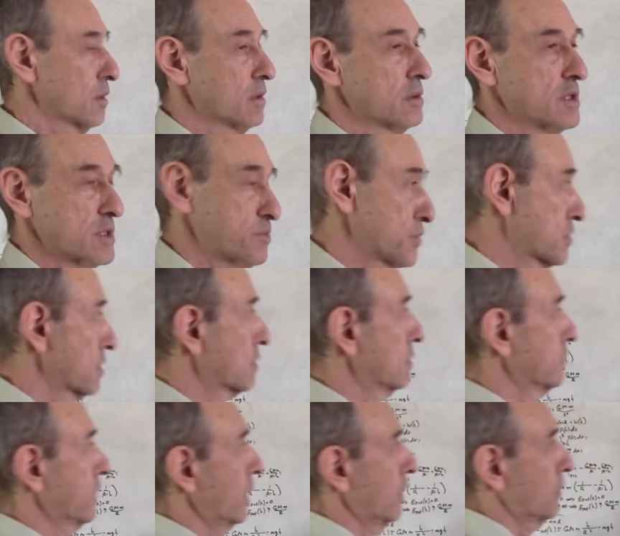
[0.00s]
this particular
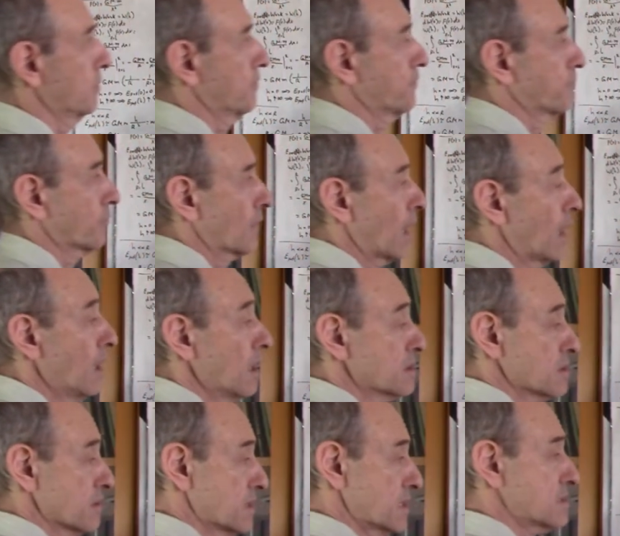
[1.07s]
value.
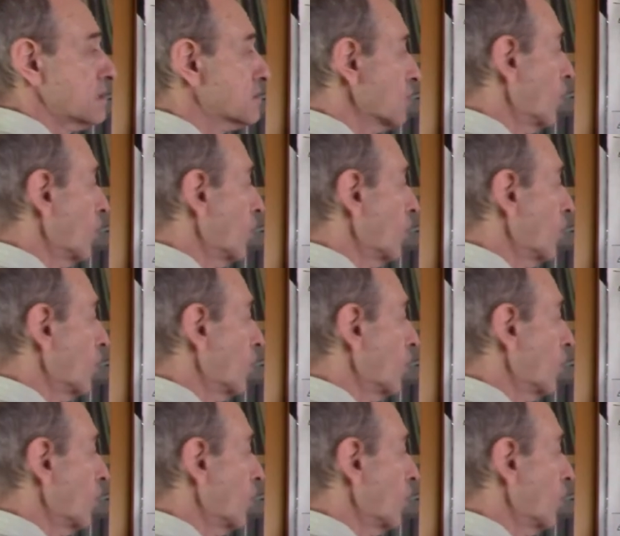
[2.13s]
So this is